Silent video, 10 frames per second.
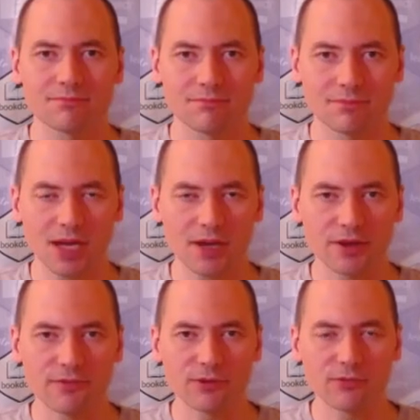Hi,
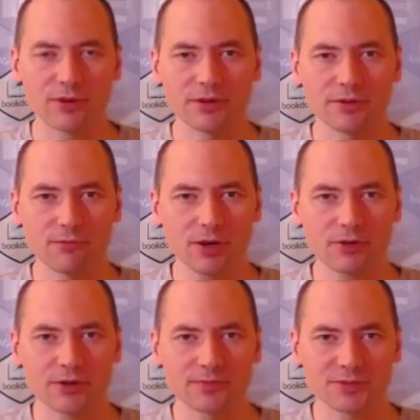everyone, and
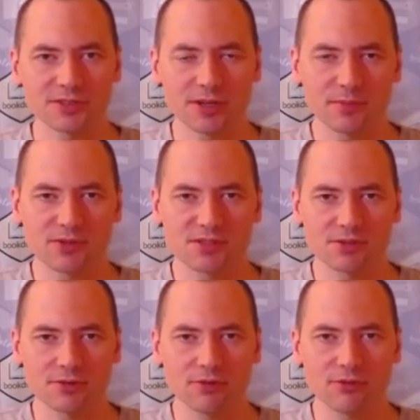welcome to
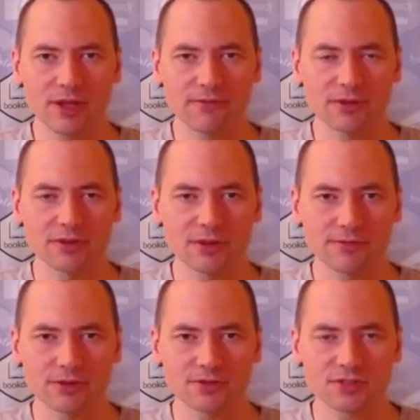episode 11 of
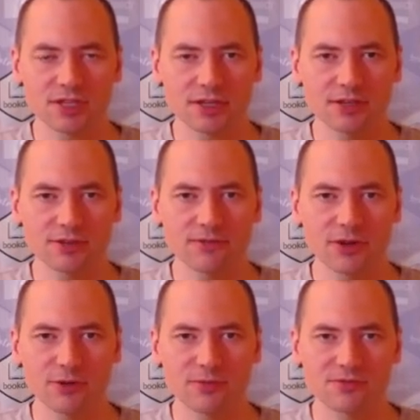the Shiny
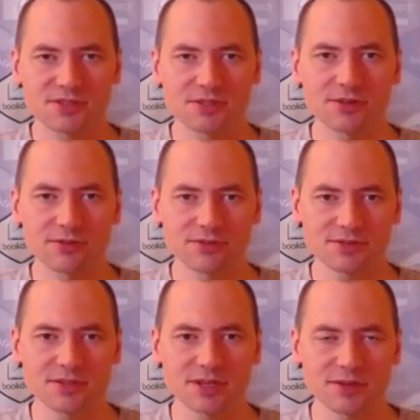Developer Series.
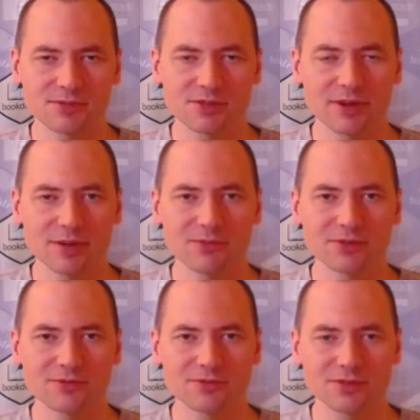I am so happy
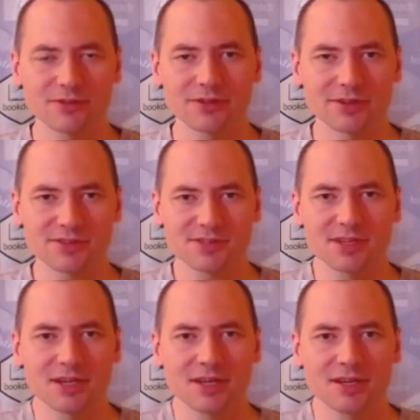you joined us.
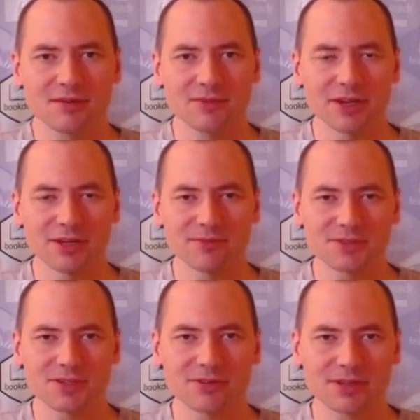My name is
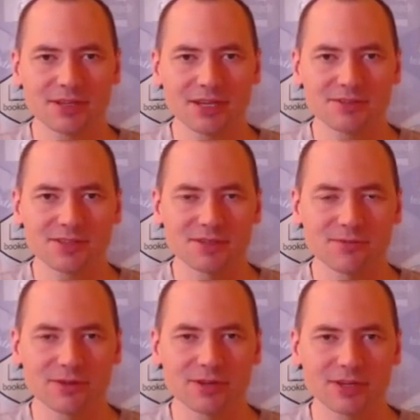Eric Nance, and we're
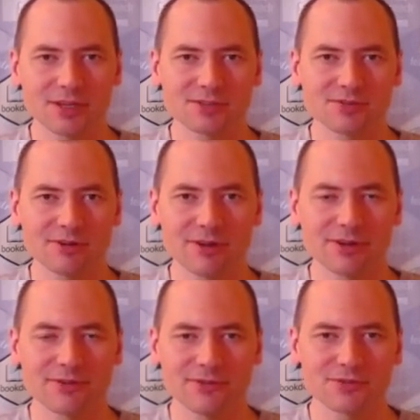going to get to our
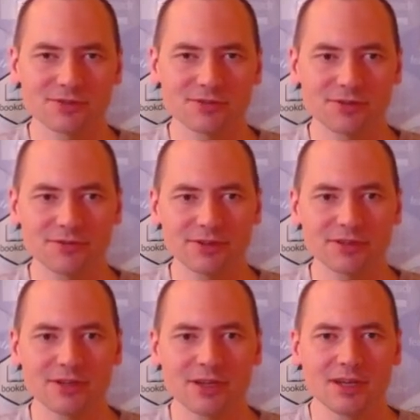interview shortly.
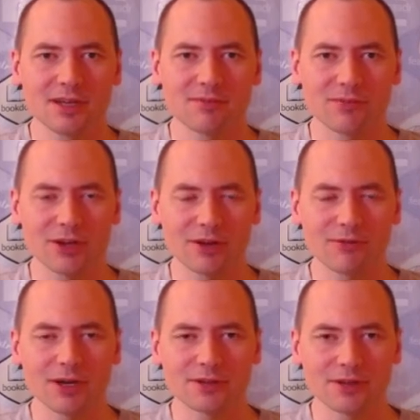But I
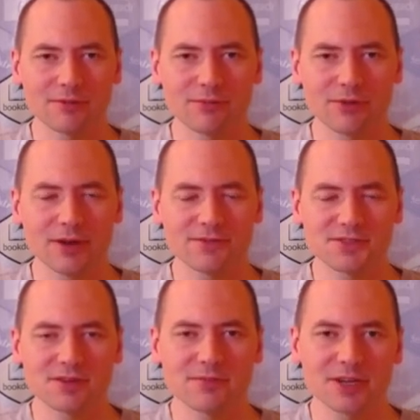wanted to preface
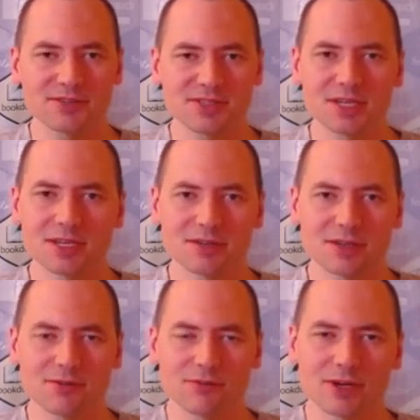it by saying
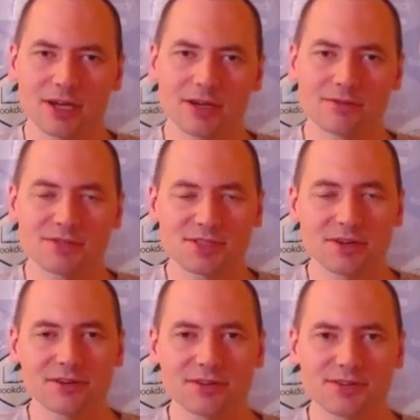that when I
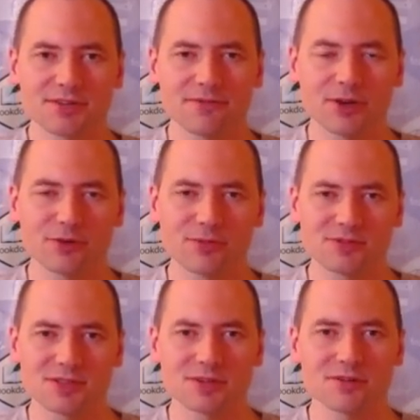started this developer
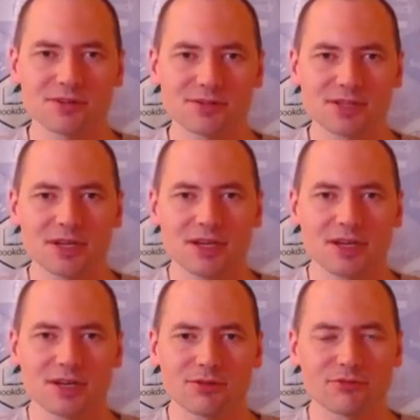series,
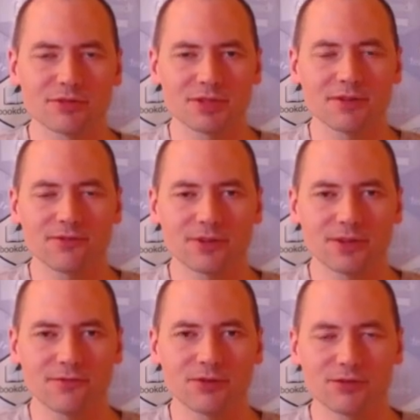there were definitely a
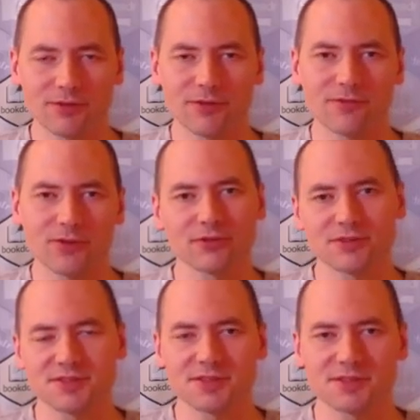few different
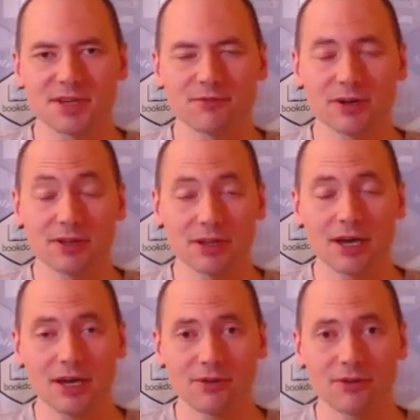focuses I wanted to
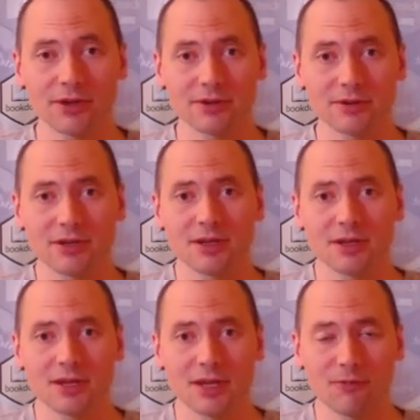highlight.
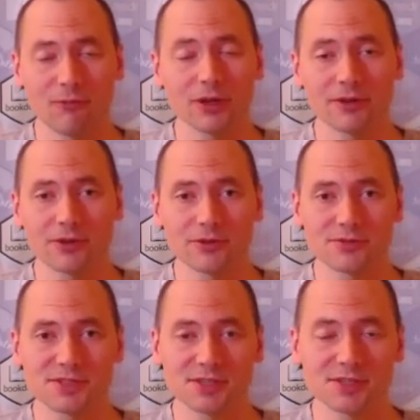And one of those
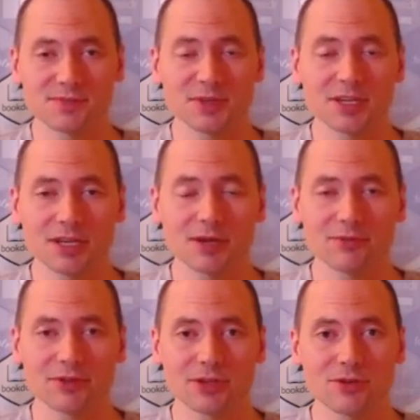is being able
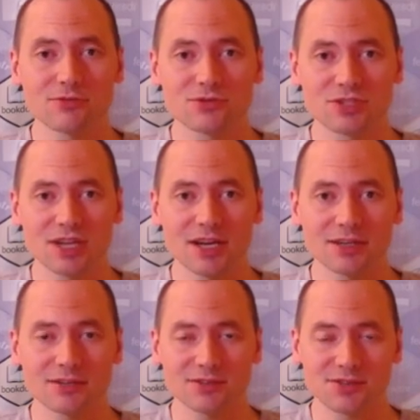to use Shiny
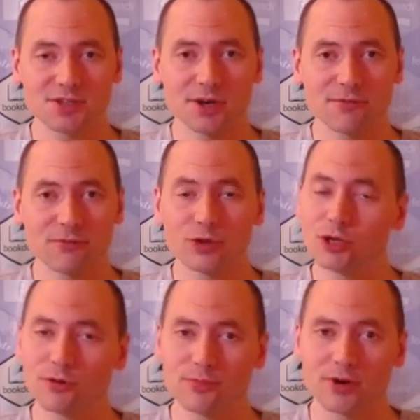to solve real
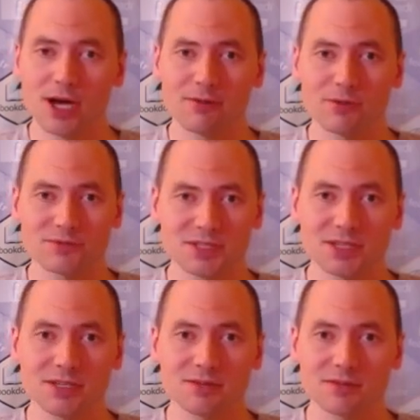problems
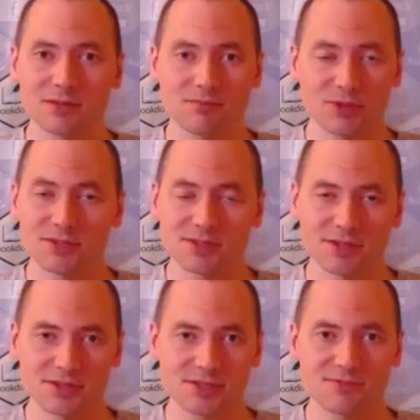in
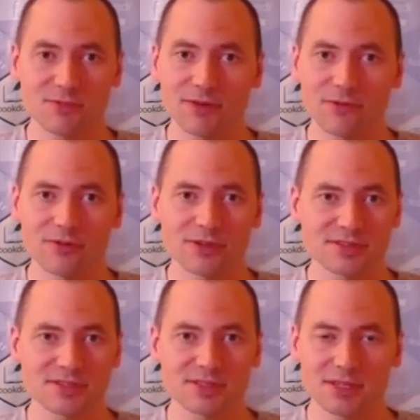business, whether
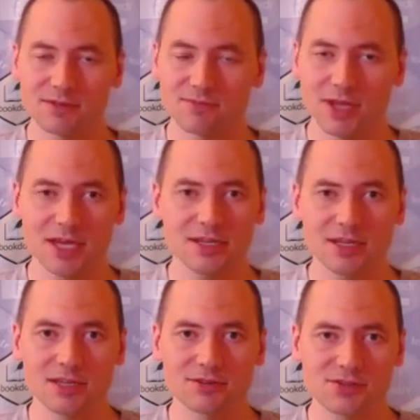it's in any
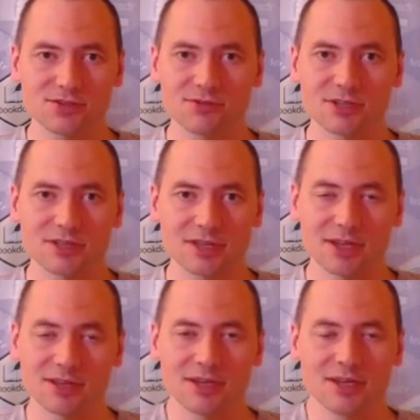industry that
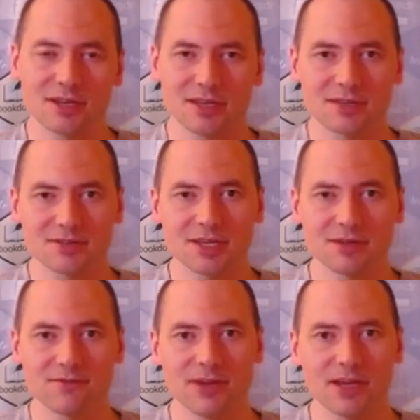can take
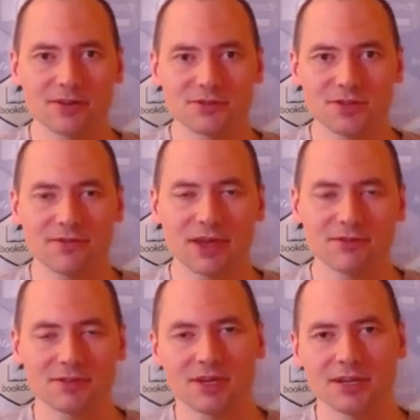advantage of having
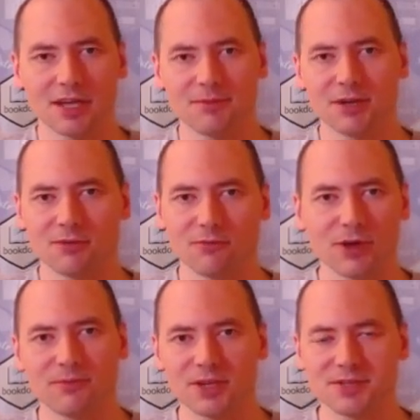dynamic
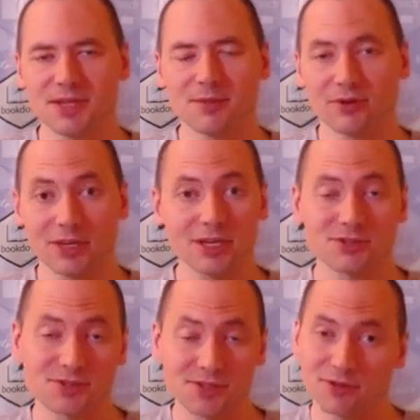web-based
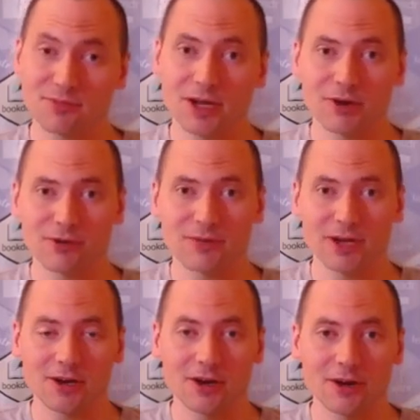applications that are powered by
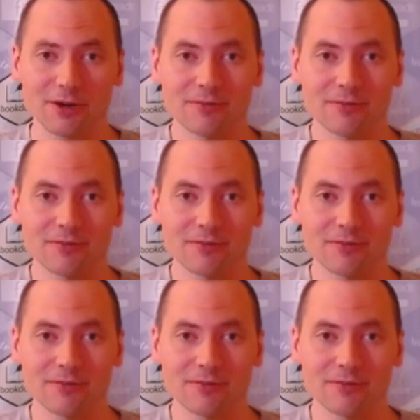R.